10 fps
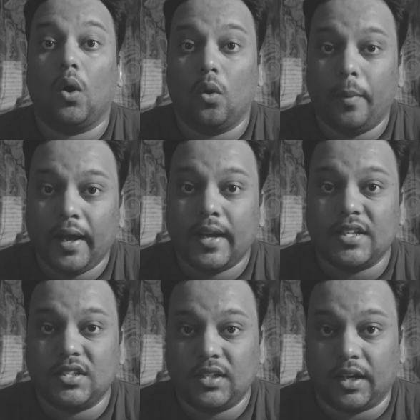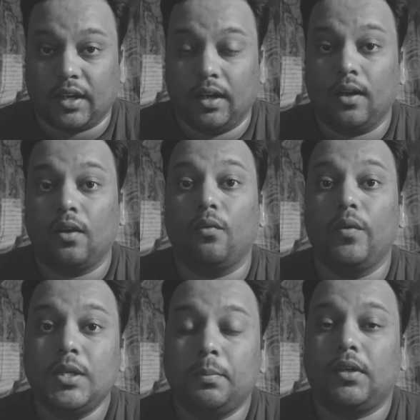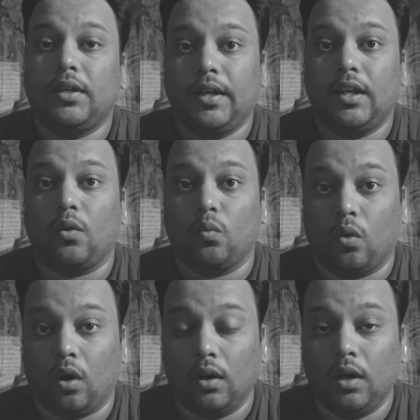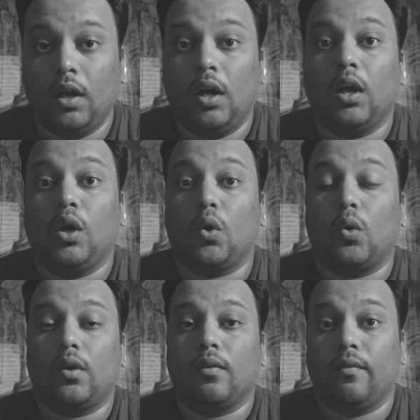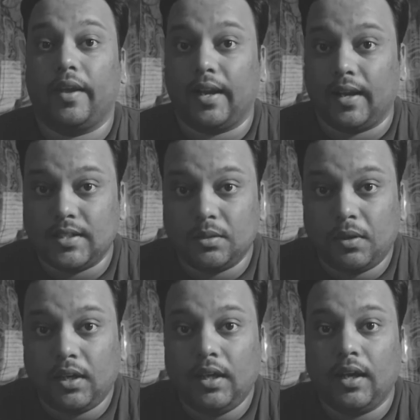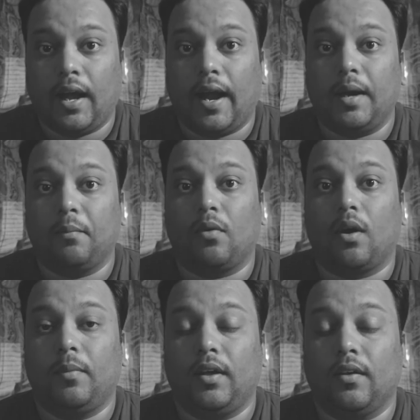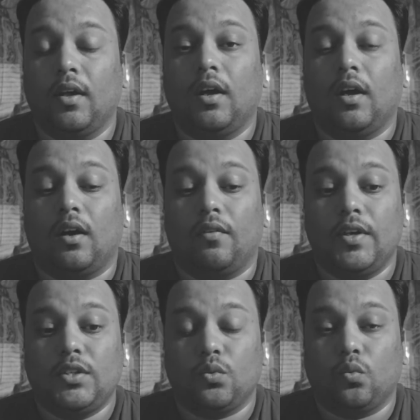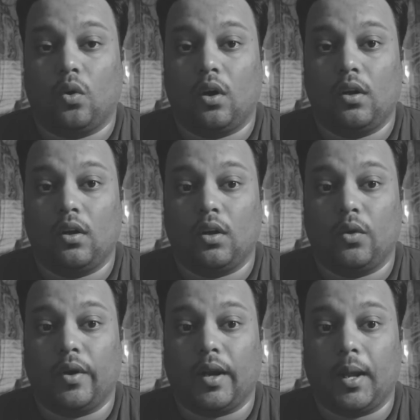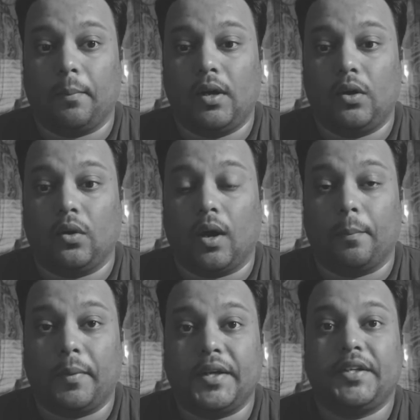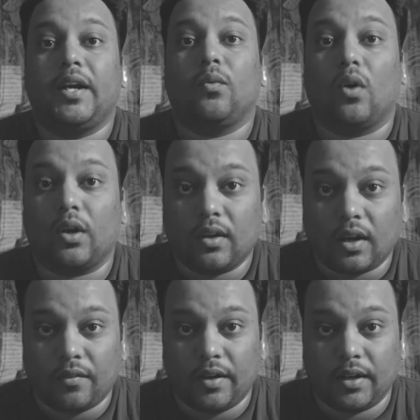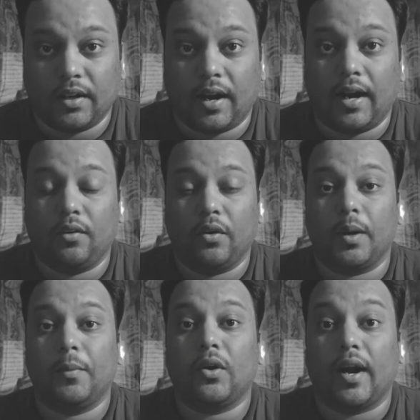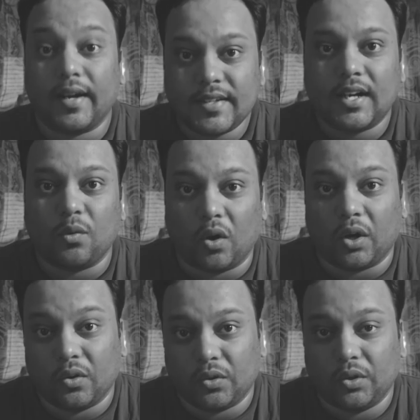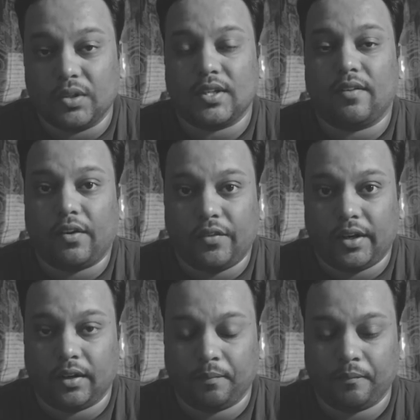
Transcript: go back and check which particular wall you wrote very legibly, and probably which wall you were able to appreciate what you have written and you were able to understand what you yourself have written.